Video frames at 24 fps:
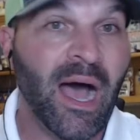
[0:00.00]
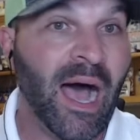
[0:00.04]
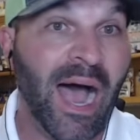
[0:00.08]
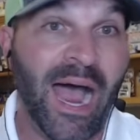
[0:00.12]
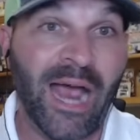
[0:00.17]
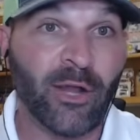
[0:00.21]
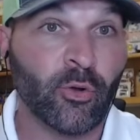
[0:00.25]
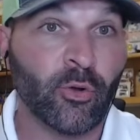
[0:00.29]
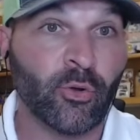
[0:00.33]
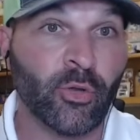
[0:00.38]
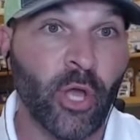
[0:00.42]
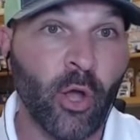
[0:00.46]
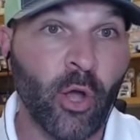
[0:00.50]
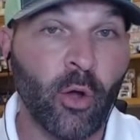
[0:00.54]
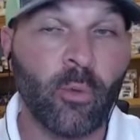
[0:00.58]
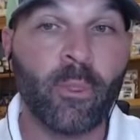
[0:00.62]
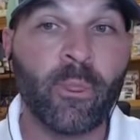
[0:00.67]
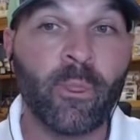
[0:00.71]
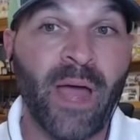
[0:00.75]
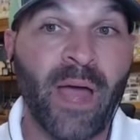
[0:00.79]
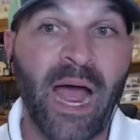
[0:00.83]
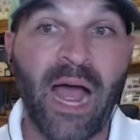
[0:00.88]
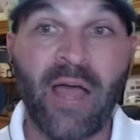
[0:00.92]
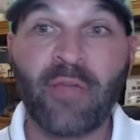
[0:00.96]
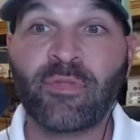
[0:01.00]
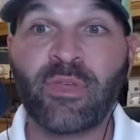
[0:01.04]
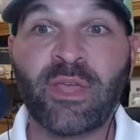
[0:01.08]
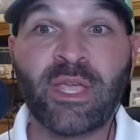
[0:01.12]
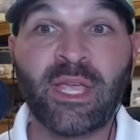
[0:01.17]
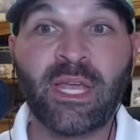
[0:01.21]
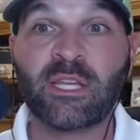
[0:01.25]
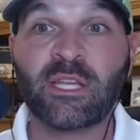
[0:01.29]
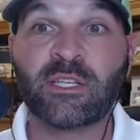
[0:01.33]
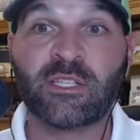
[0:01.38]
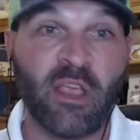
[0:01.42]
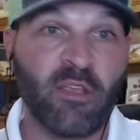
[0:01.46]
I don't know. I
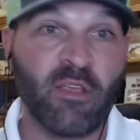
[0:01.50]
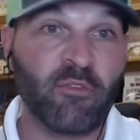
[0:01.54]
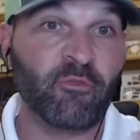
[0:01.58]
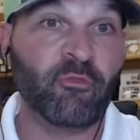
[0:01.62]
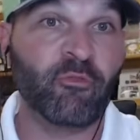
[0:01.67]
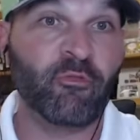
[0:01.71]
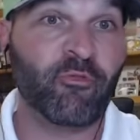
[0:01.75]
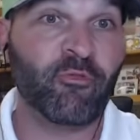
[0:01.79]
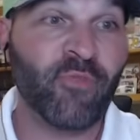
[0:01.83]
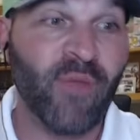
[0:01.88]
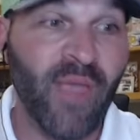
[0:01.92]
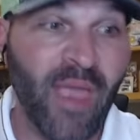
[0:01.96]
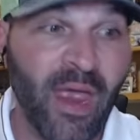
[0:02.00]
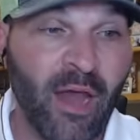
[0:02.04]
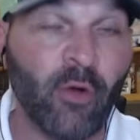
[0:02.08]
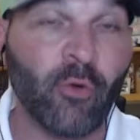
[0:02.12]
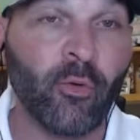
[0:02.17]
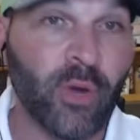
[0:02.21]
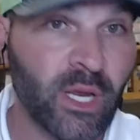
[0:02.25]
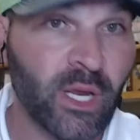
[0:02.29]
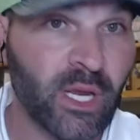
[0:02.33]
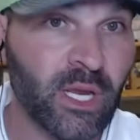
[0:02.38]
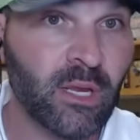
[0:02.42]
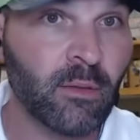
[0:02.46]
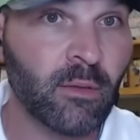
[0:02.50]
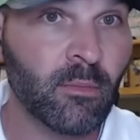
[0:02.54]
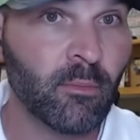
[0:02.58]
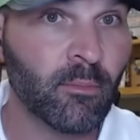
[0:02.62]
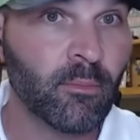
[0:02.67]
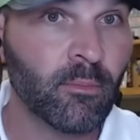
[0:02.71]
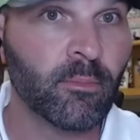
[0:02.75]
think it is a very